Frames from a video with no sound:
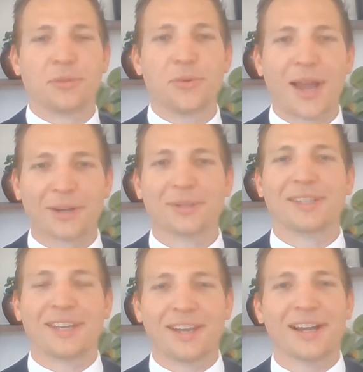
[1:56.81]
you
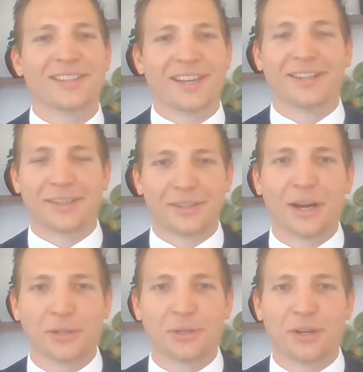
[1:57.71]
actually cannot take a
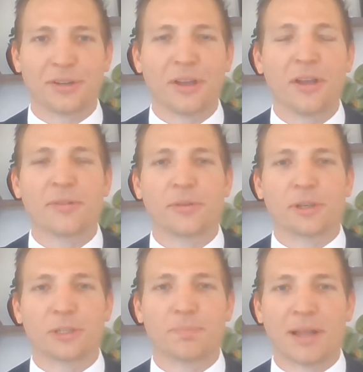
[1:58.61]
deduction for the
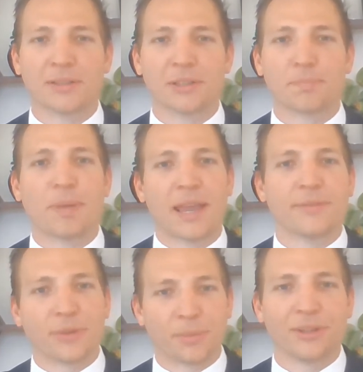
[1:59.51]
expenses
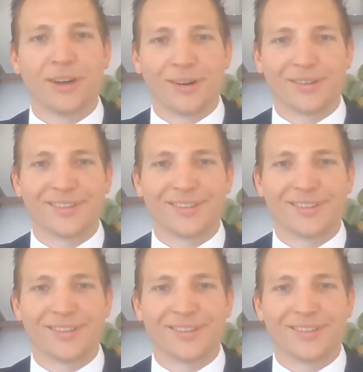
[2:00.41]
paid from the loan.